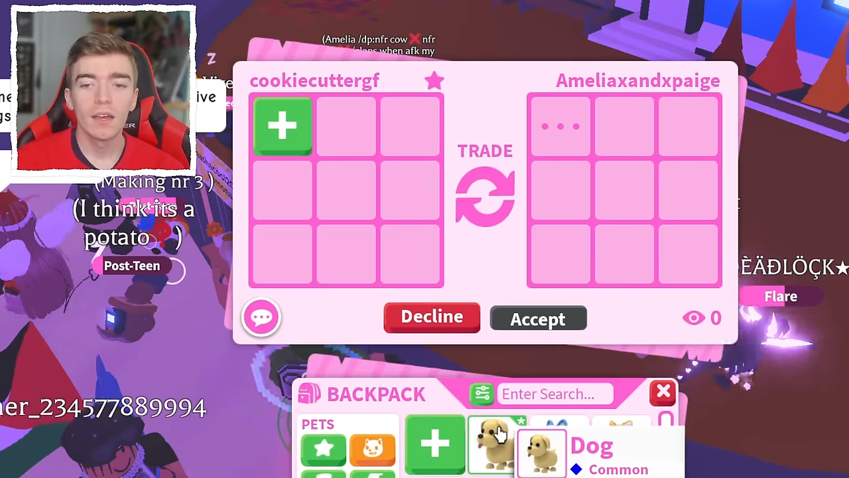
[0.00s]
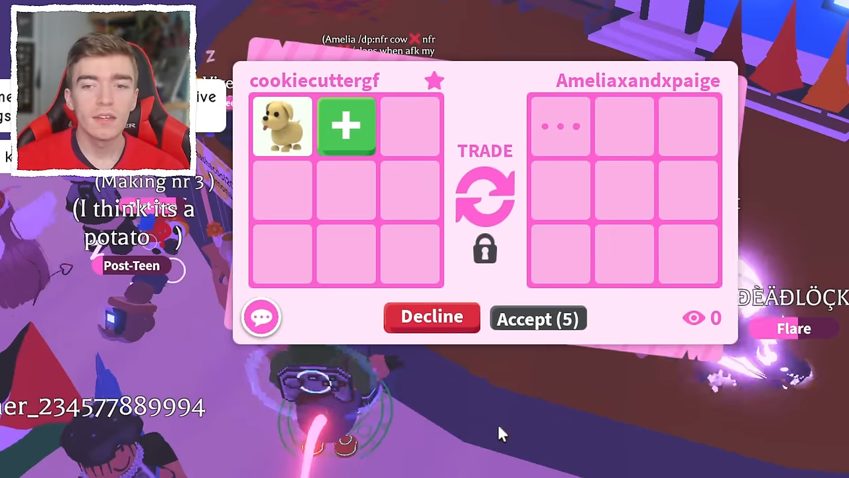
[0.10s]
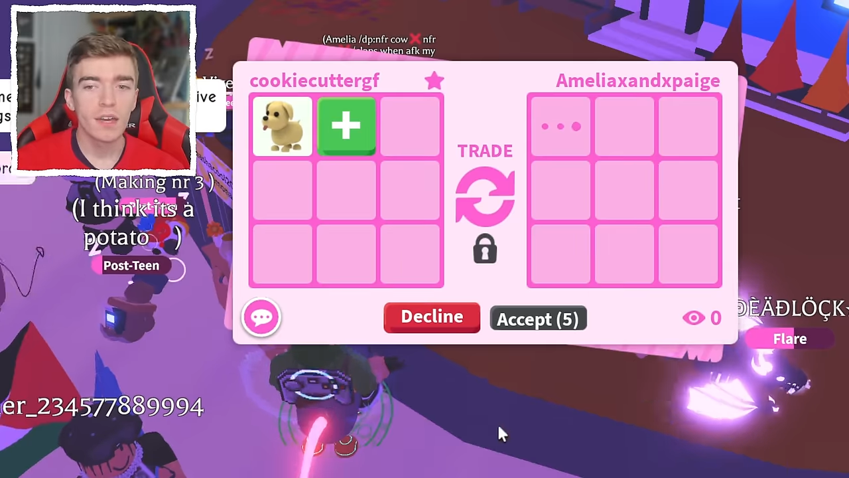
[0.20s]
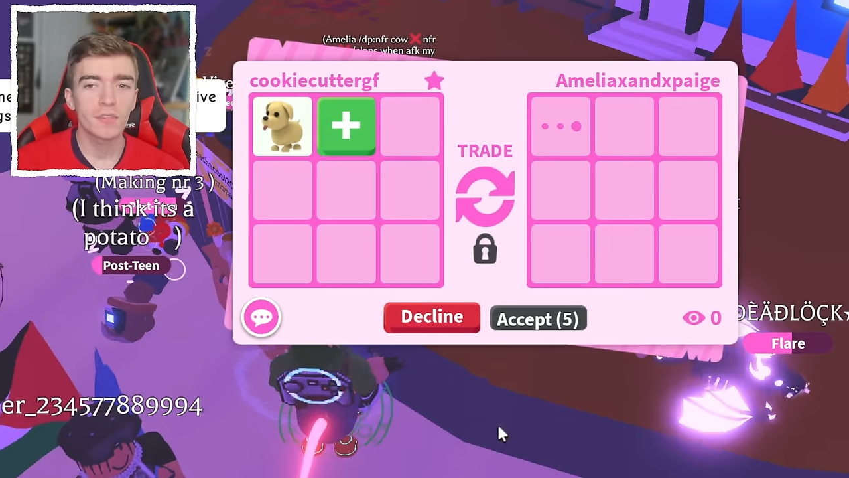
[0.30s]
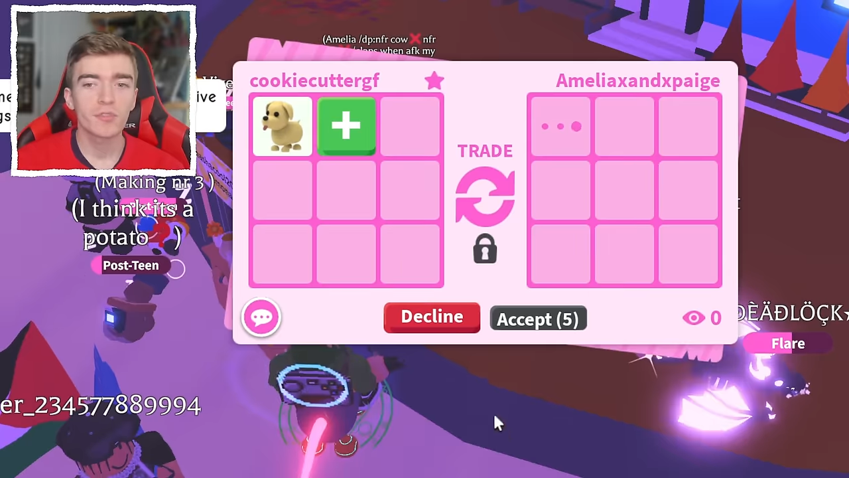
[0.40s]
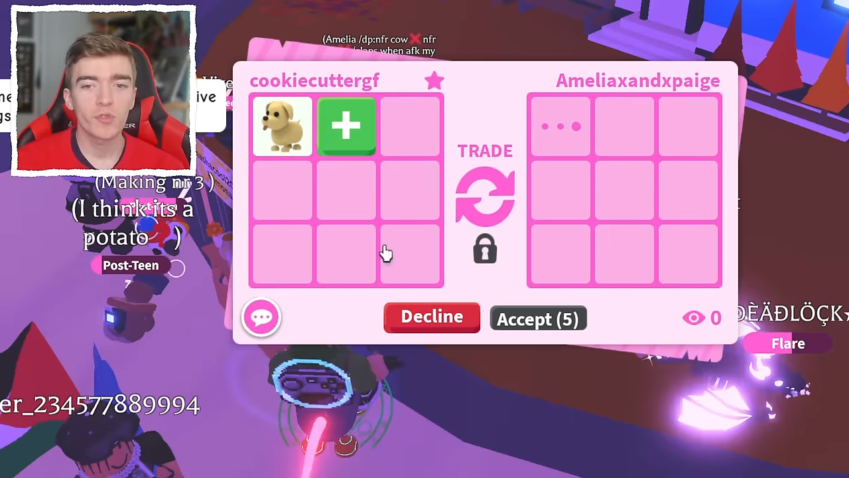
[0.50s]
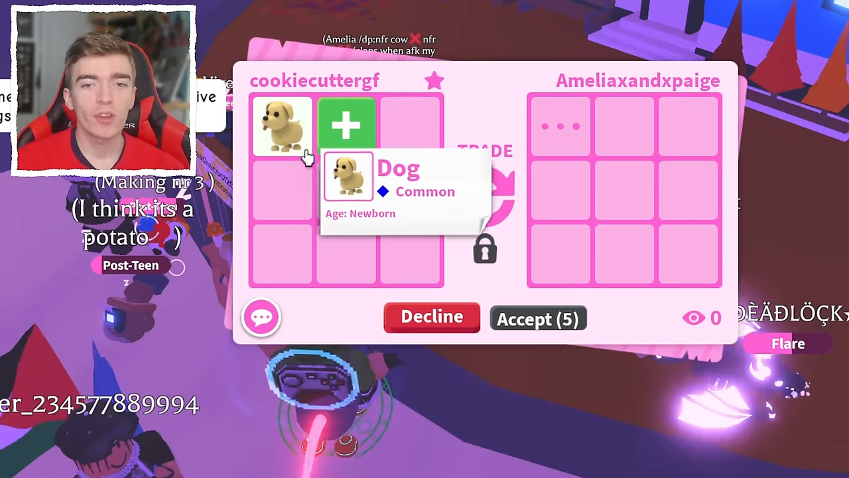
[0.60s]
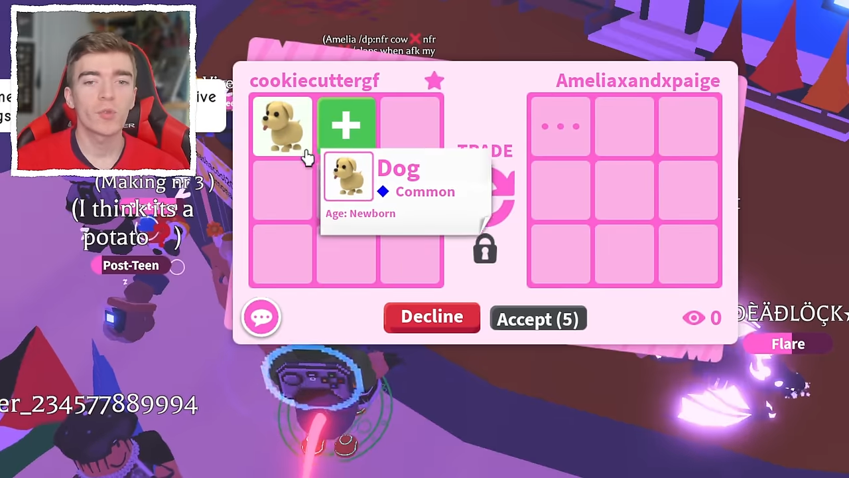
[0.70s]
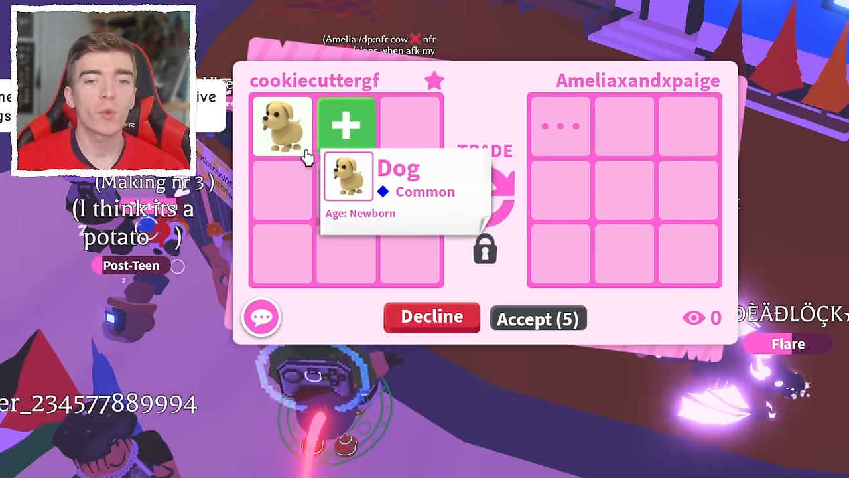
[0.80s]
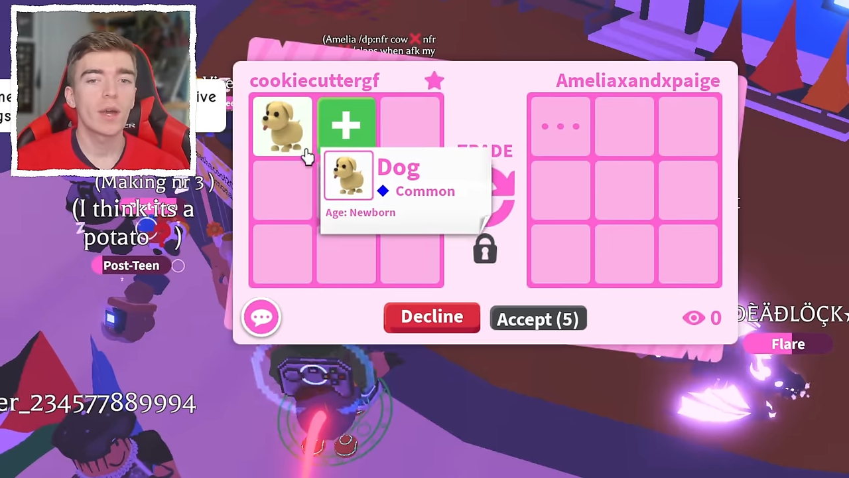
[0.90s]
Another
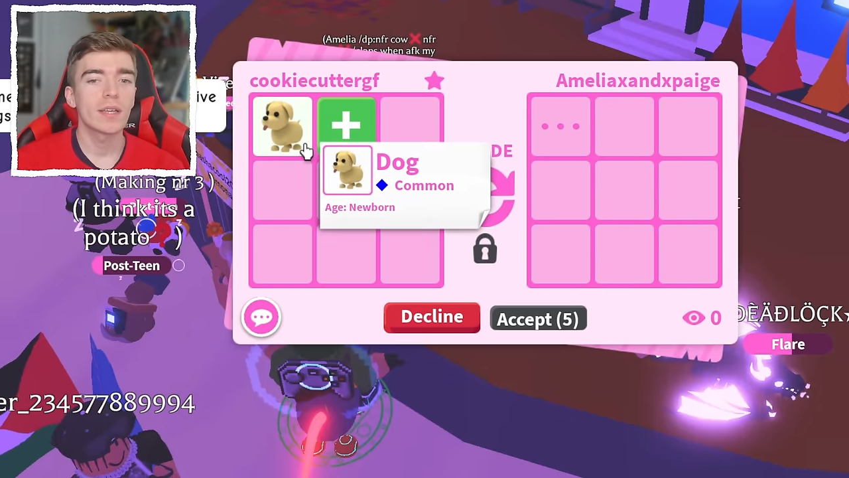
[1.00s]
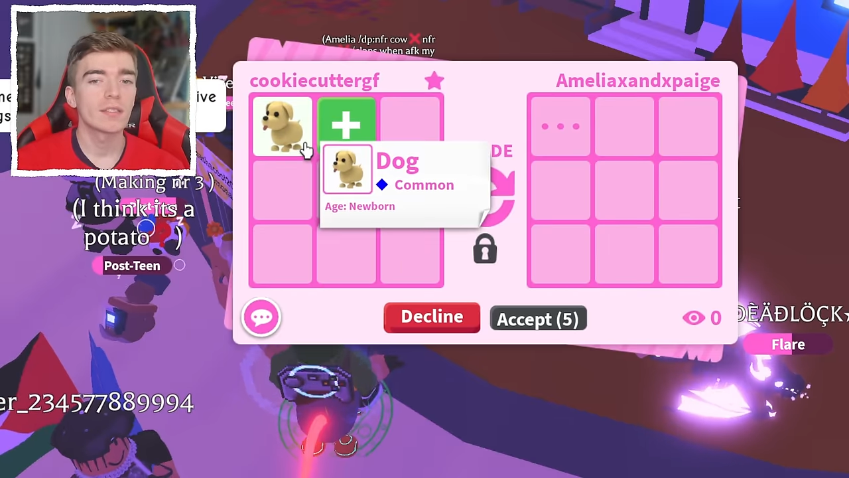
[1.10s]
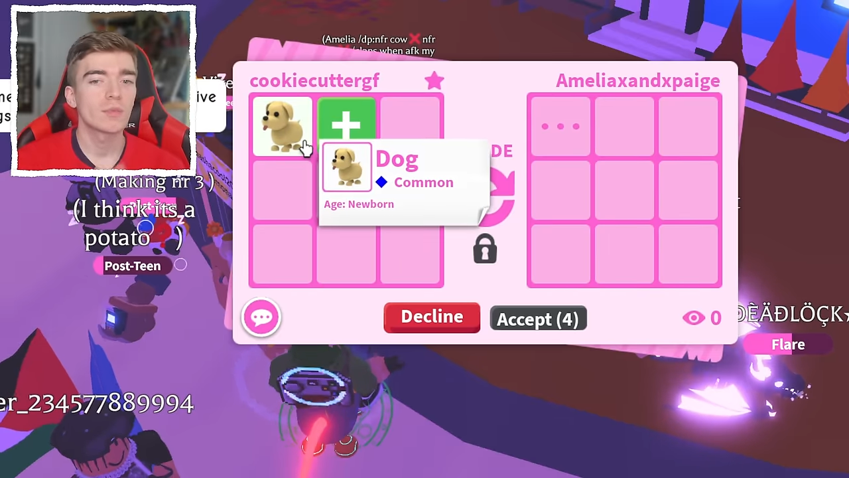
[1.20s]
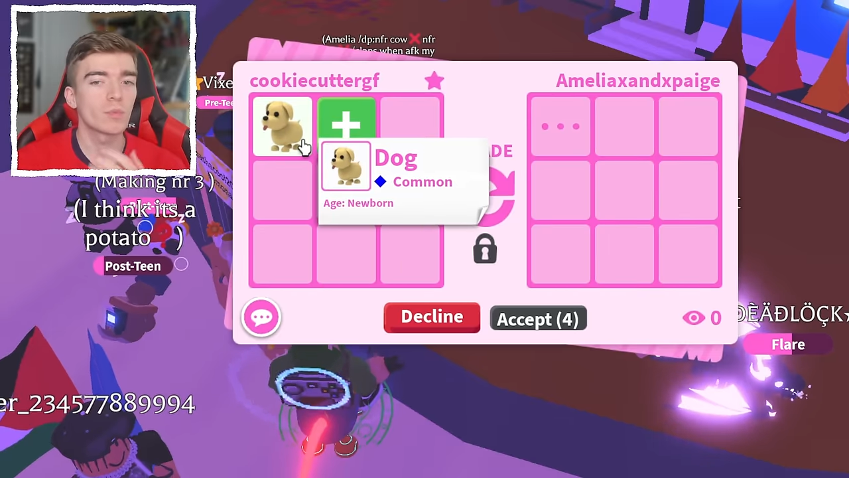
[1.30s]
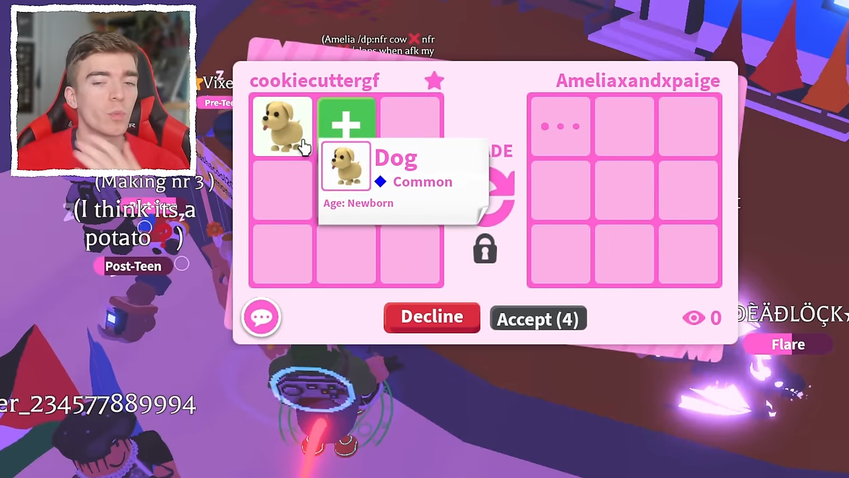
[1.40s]
trade request.